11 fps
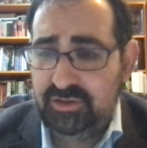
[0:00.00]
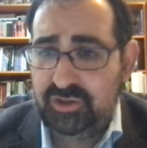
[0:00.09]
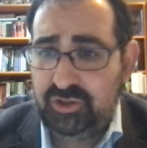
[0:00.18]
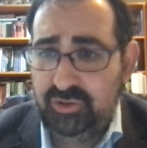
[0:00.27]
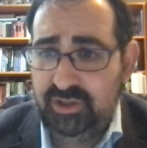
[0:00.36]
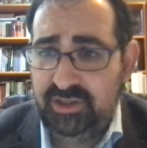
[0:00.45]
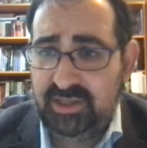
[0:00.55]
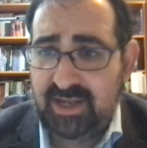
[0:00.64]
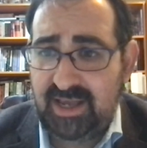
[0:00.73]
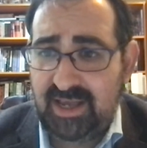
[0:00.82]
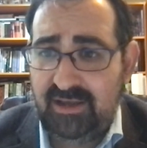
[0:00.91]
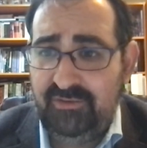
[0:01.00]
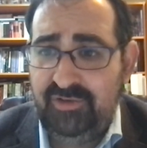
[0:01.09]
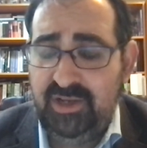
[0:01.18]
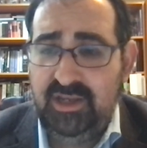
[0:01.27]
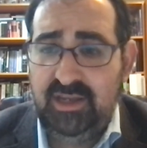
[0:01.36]
students can
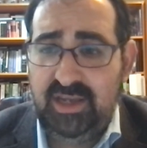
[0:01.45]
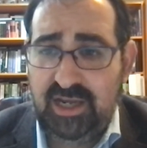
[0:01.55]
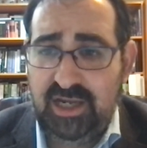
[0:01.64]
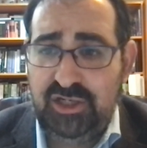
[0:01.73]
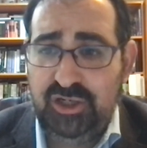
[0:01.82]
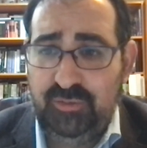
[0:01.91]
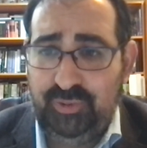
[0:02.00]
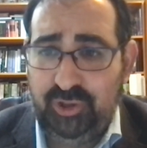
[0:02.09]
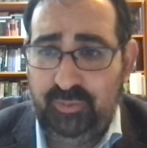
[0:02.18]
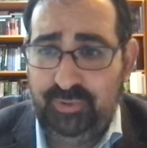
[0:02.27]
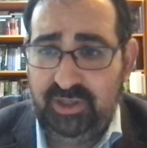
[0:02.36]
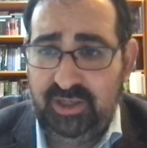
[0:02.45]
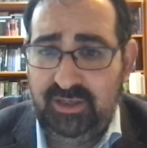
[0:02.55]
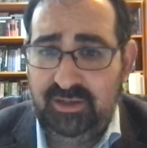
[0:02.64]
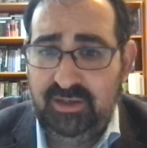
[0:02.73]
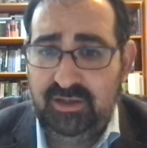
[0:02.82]
have age
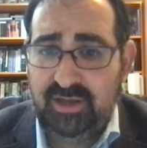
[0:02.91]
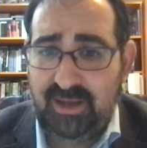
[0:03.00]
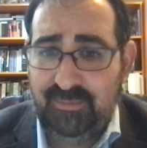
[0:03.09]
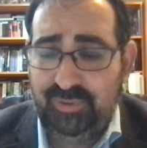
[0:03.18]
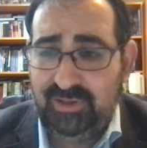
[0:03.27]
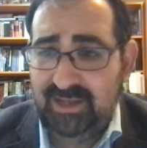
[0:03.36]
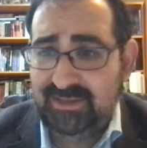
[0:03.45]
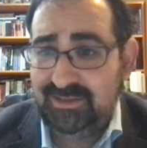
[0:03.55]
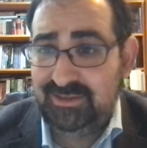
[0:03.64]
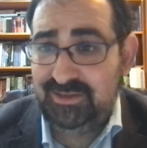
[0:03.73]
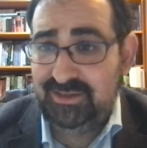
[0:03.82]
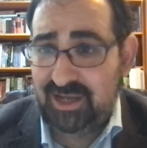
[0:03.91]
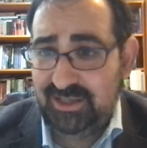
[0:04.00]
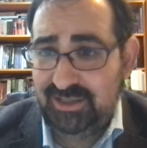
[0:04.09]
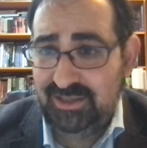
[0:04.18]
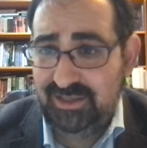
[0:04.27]
appropriate, complex
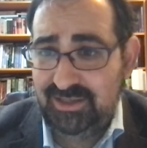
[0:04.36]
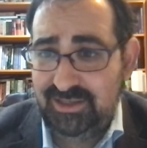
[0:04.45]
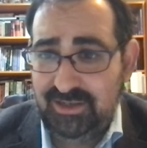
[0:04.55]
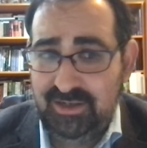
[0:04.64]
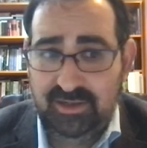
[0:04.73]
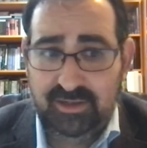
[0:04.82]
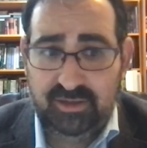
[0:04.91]
discussions